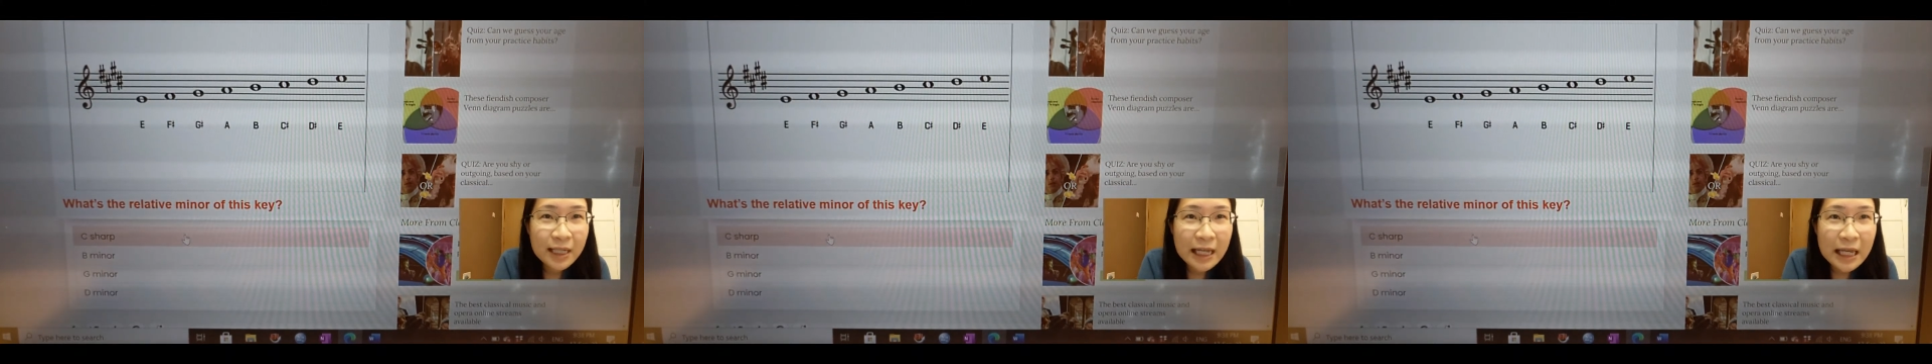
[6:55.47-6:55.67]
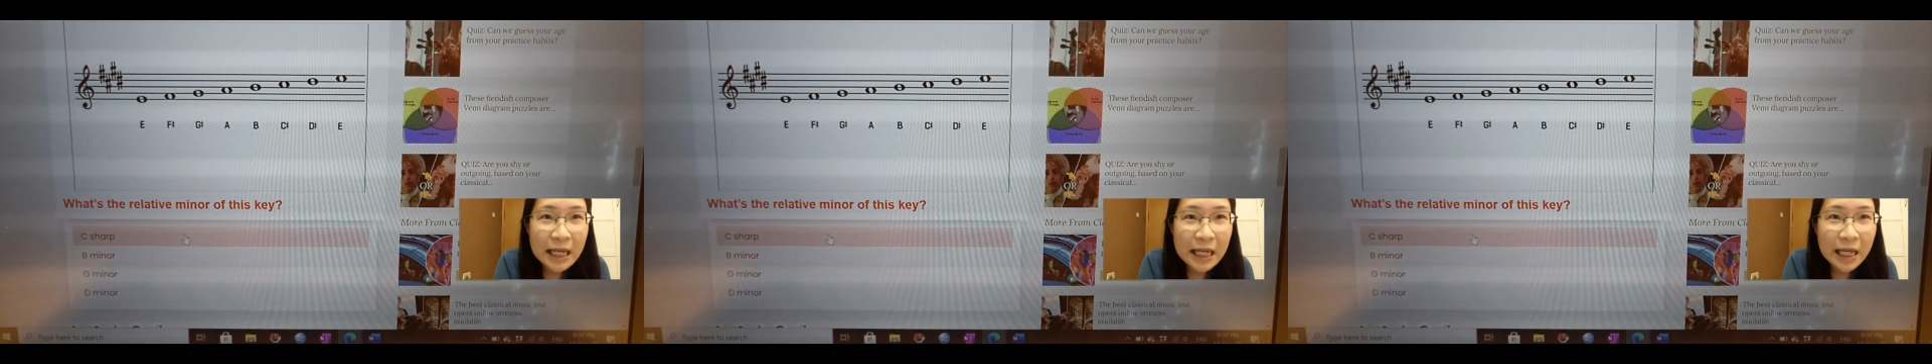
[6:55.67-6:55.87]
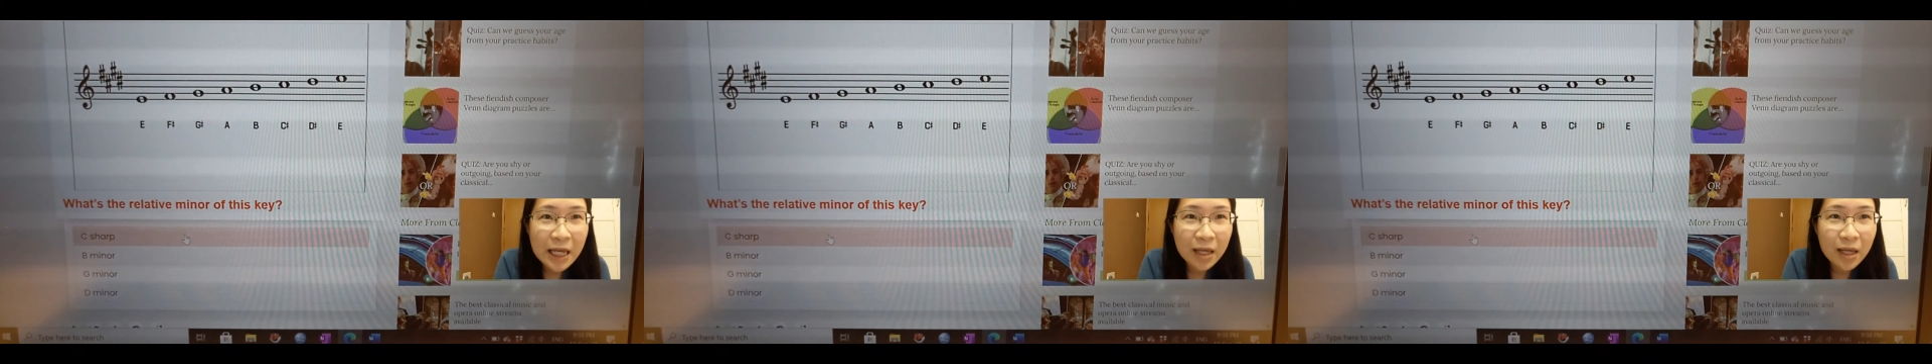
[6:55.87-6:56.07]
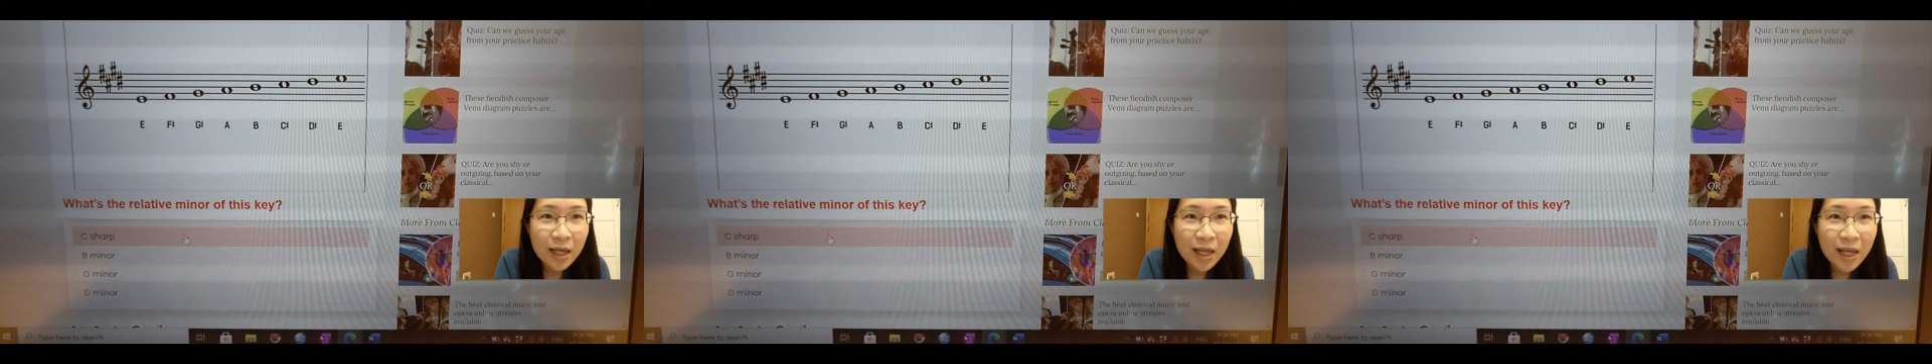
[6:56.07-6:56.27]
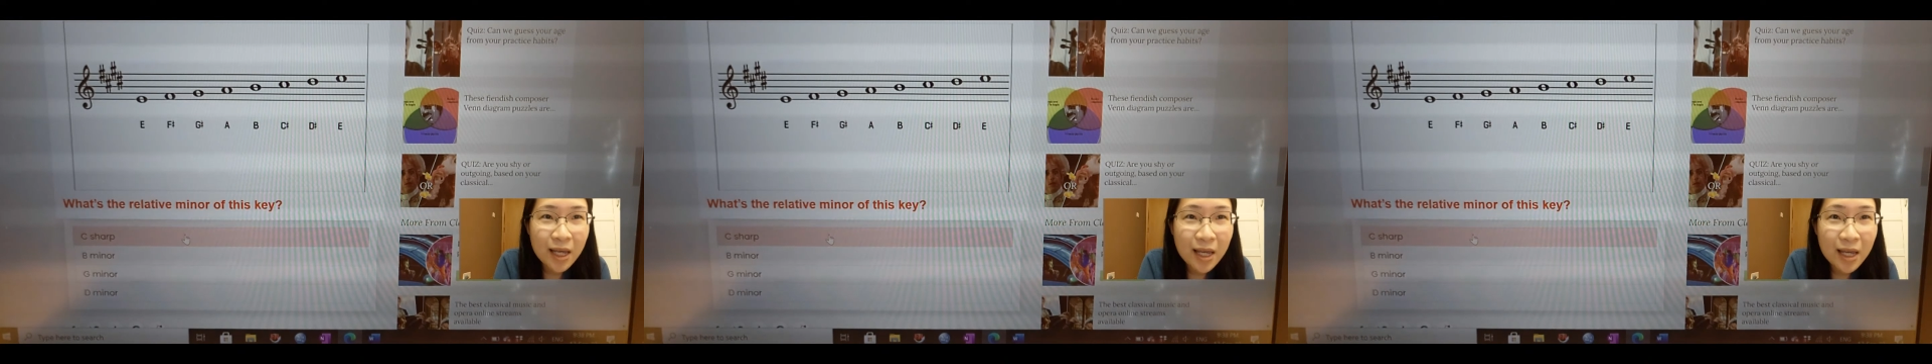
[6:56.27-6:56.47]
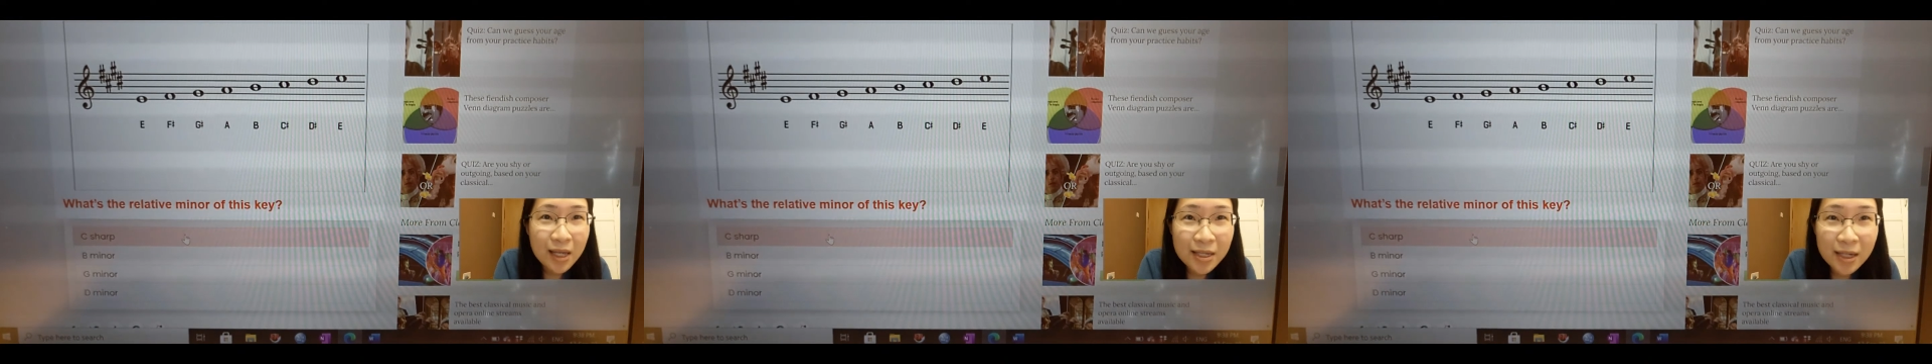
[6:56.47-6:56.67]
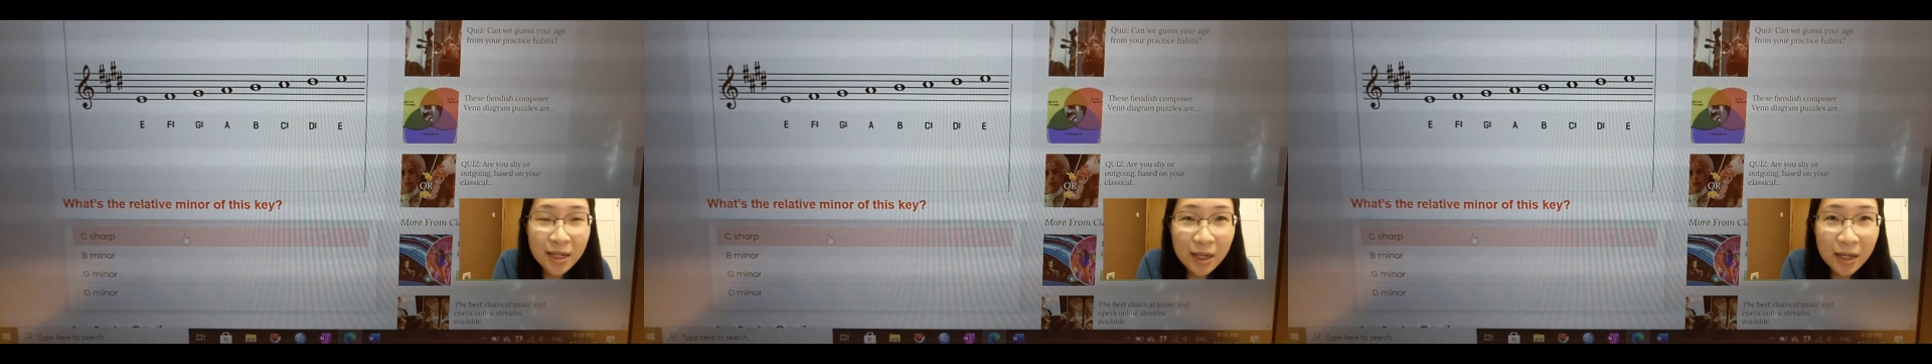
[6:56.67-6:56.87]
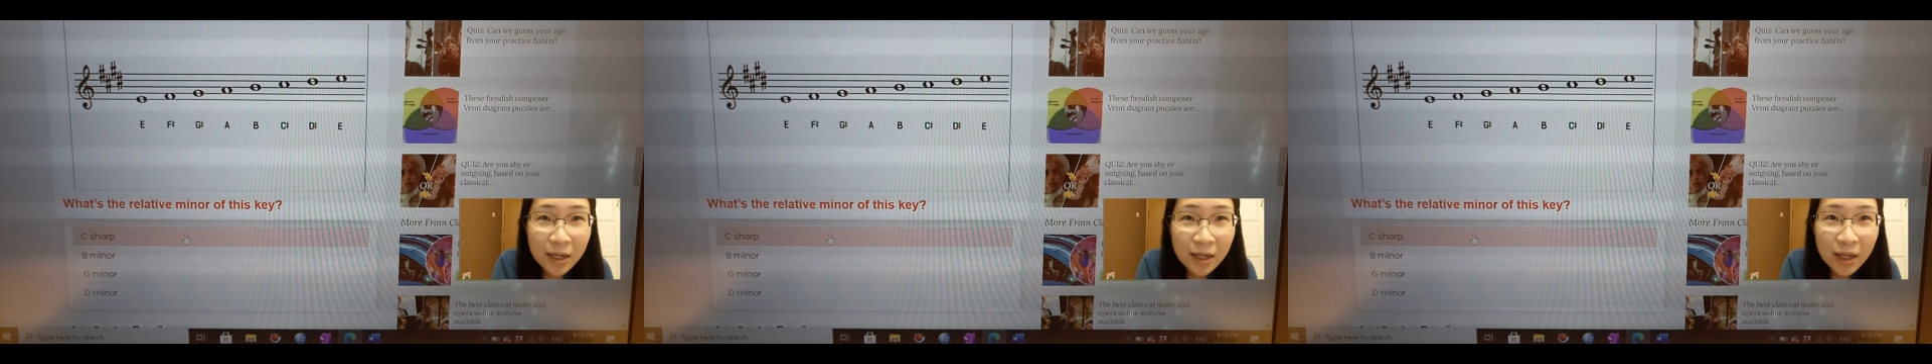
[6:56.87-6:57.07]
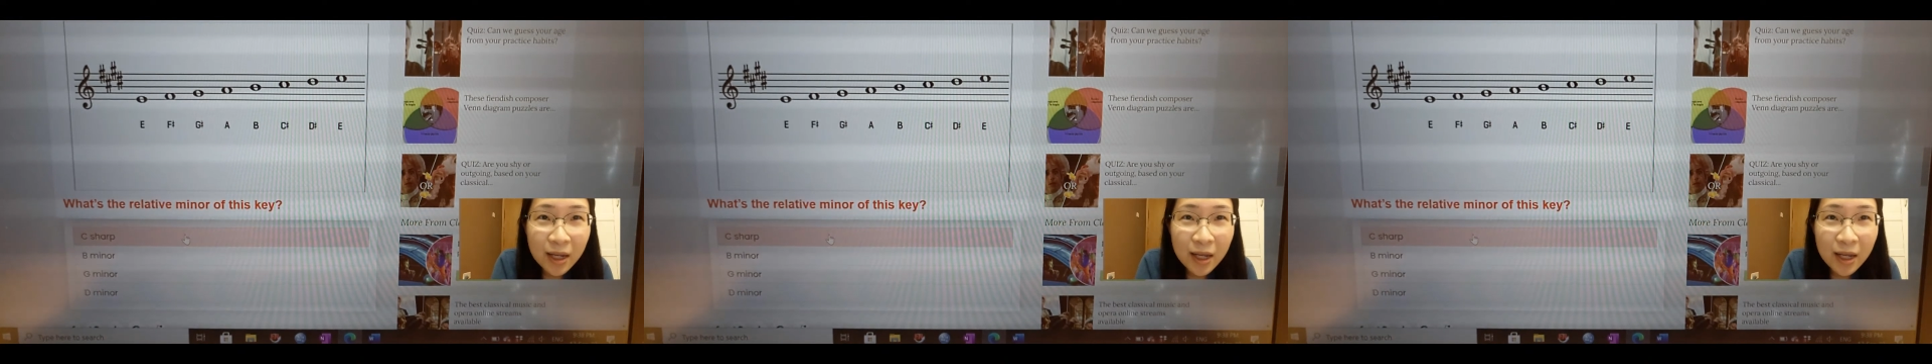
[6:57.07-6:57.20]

key? Easy.